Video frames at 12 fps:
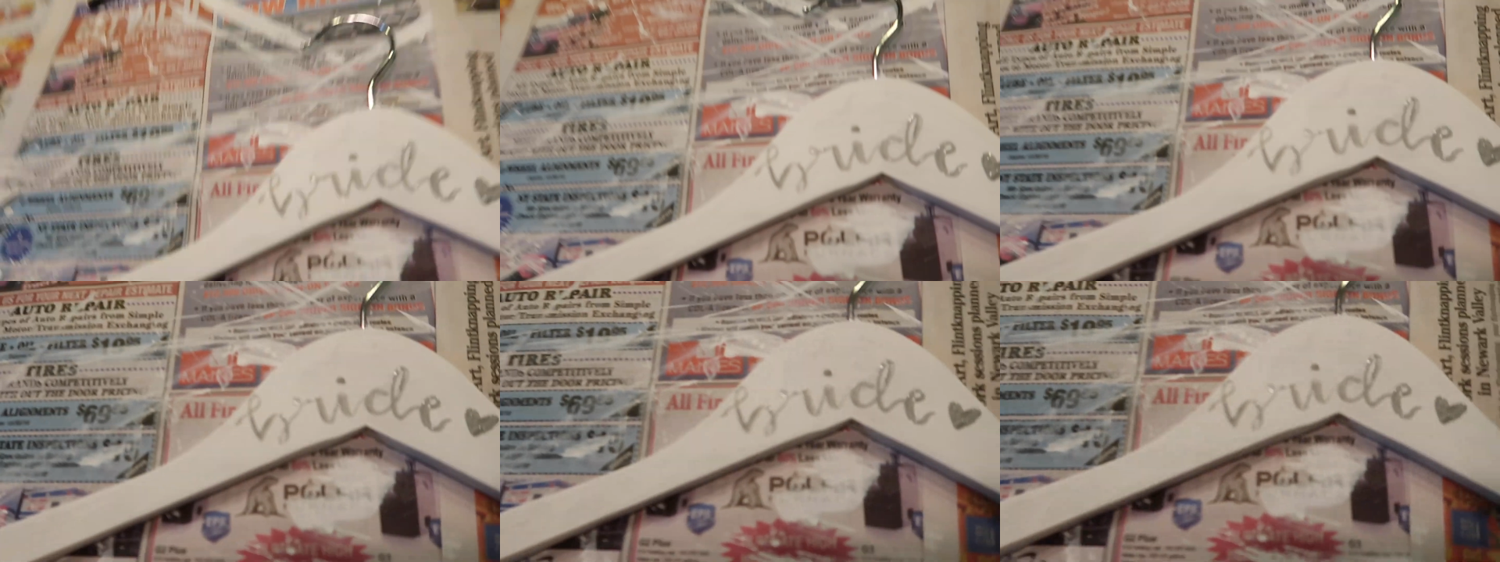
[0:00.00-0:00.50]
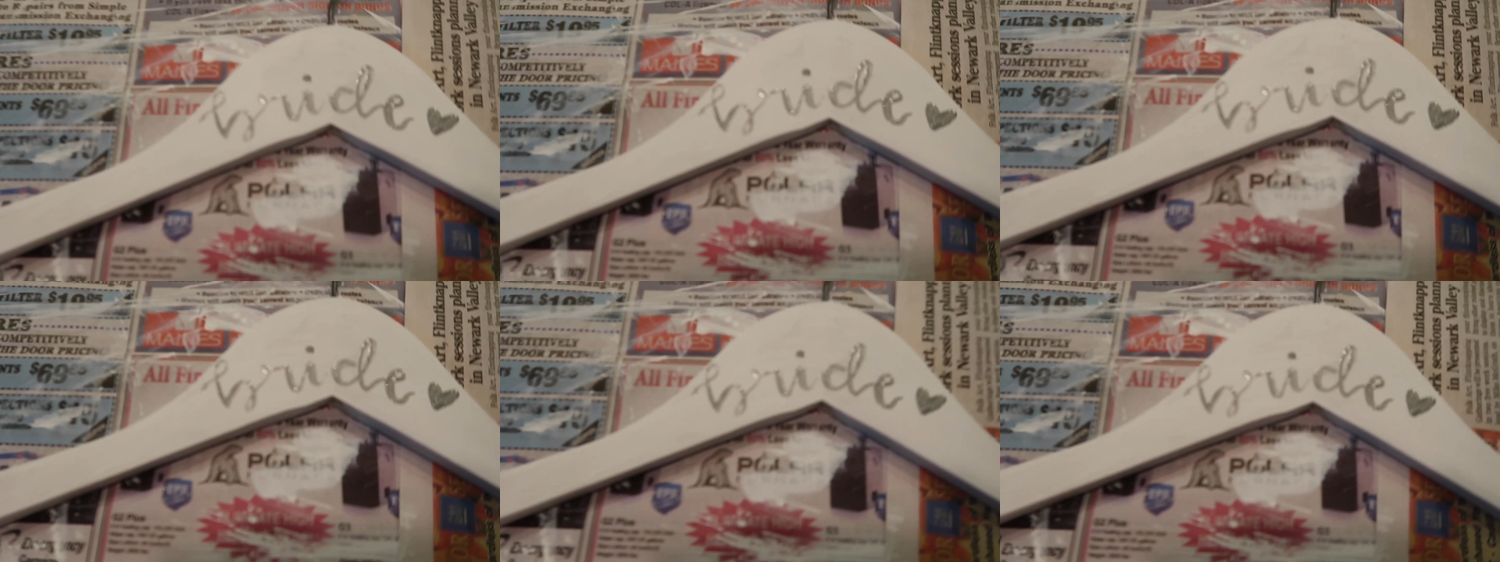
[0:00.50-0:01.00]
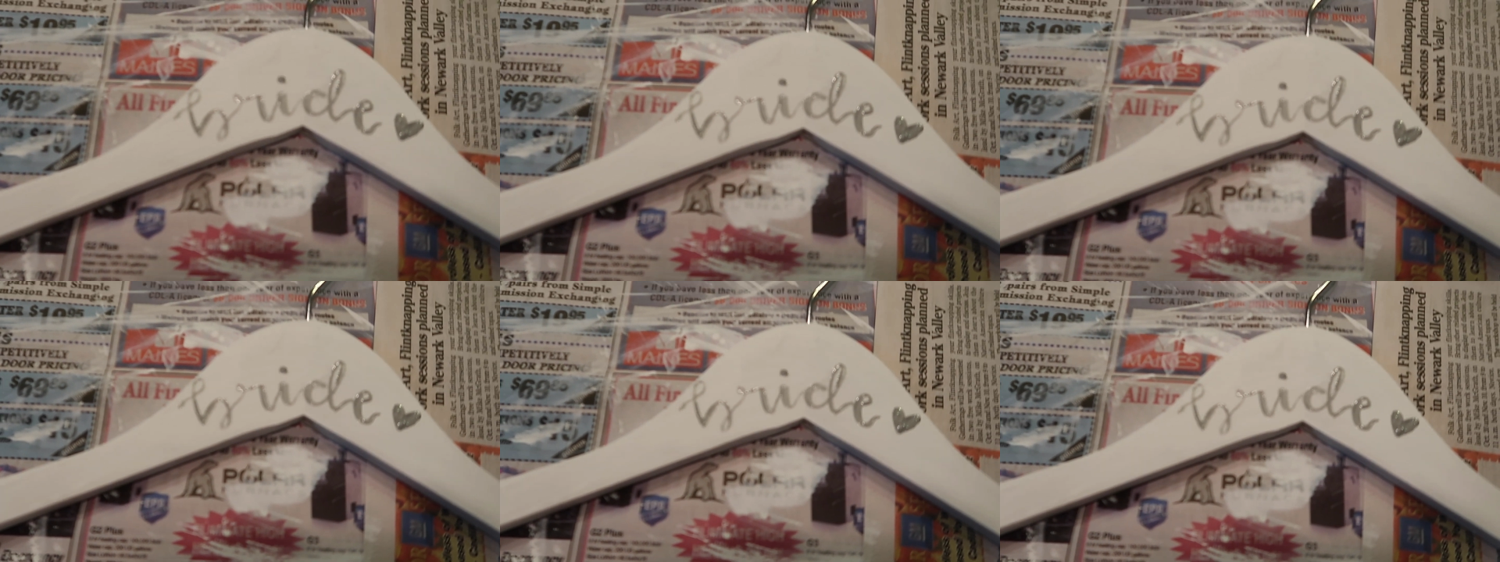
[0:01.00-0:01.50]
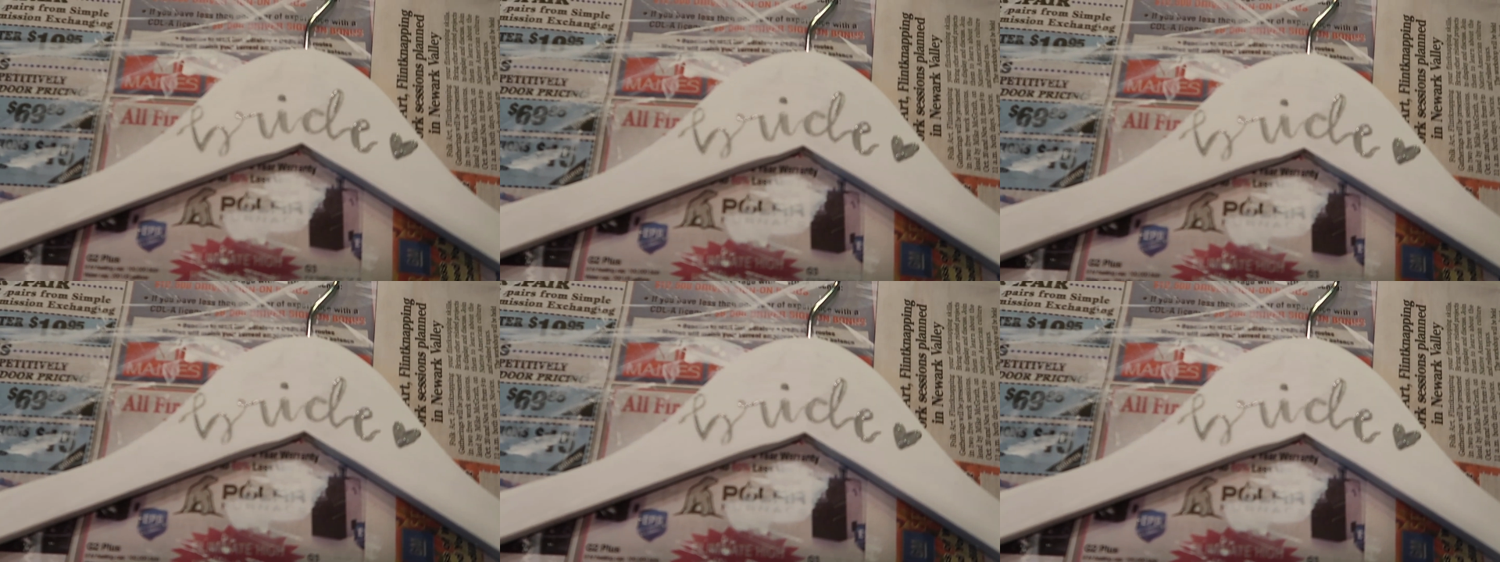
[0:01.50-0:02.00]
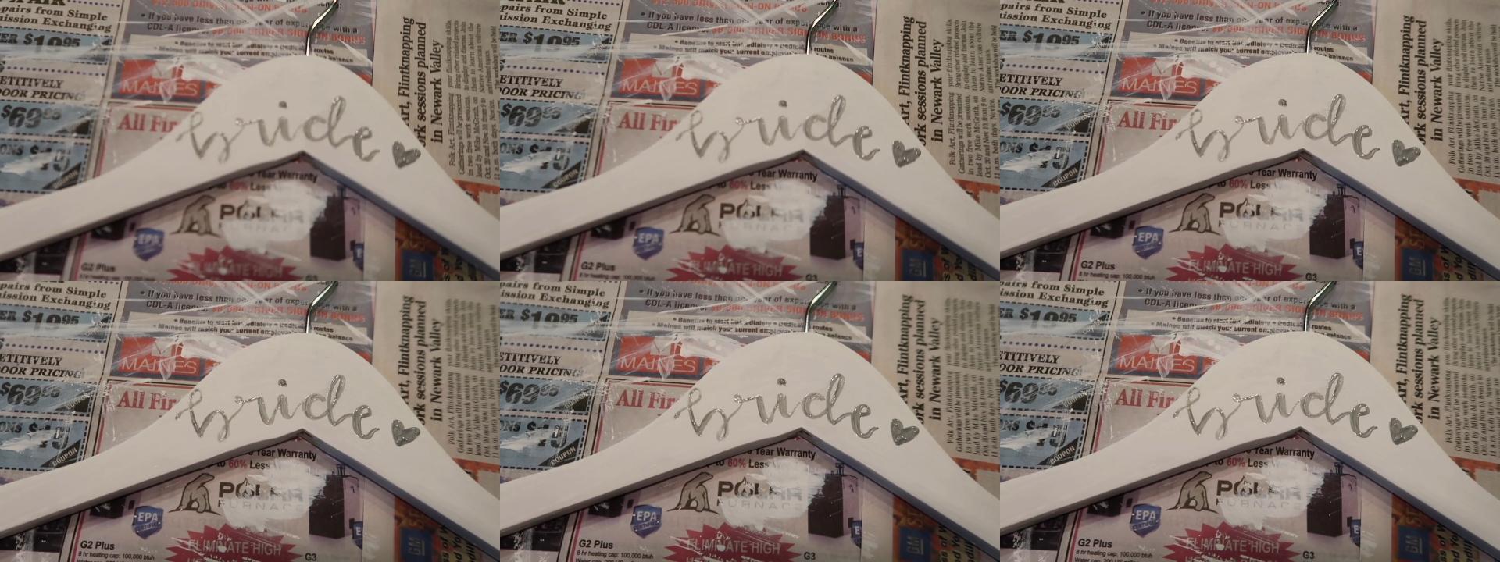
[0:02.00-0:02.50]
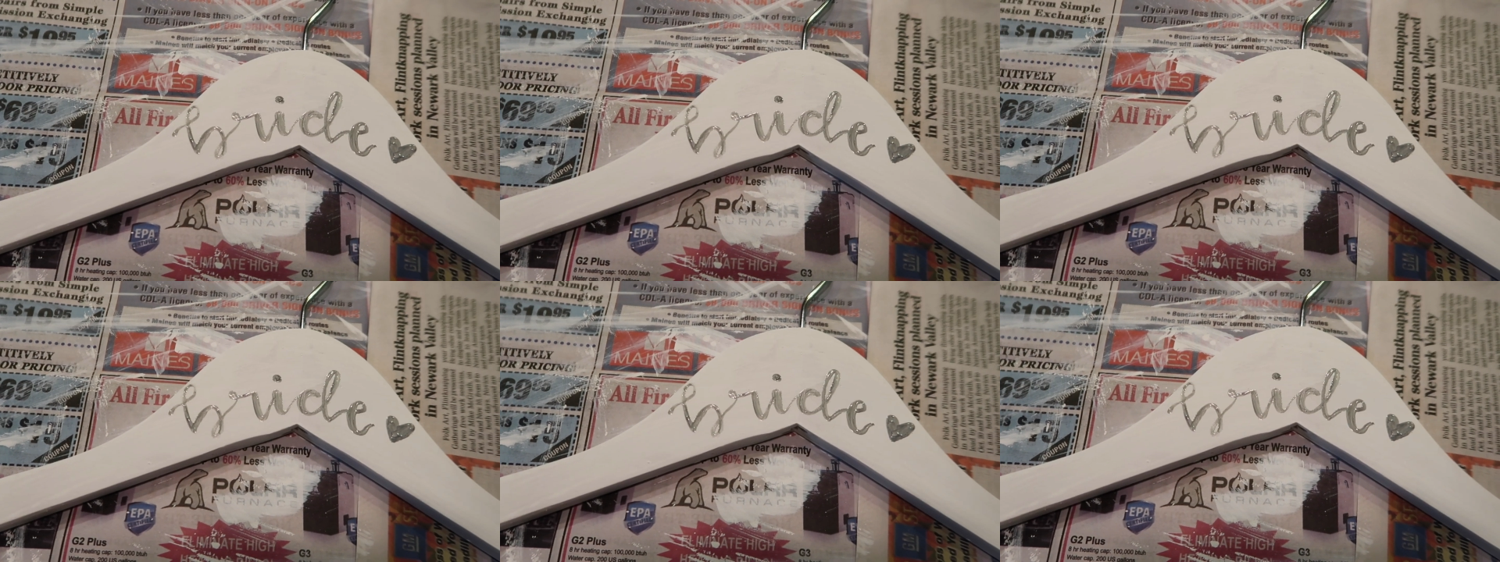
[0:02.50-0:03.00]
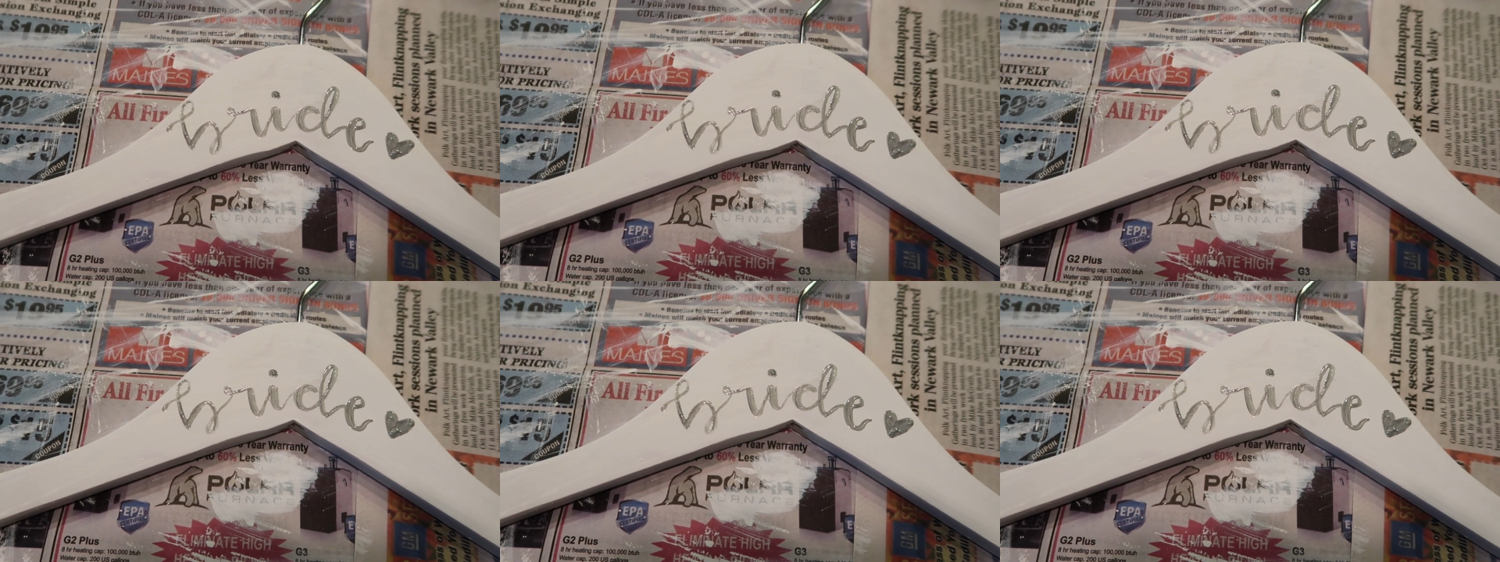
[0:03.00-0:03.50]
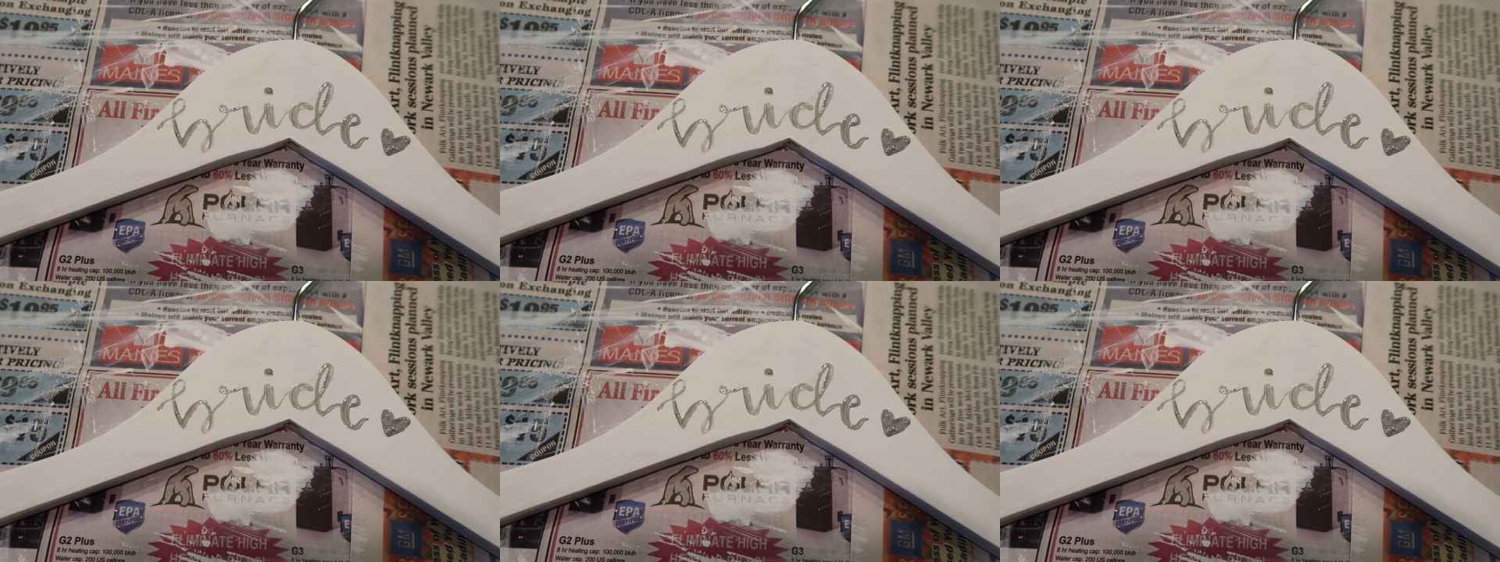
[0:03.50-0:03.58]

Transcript: [unreadable: no face in view]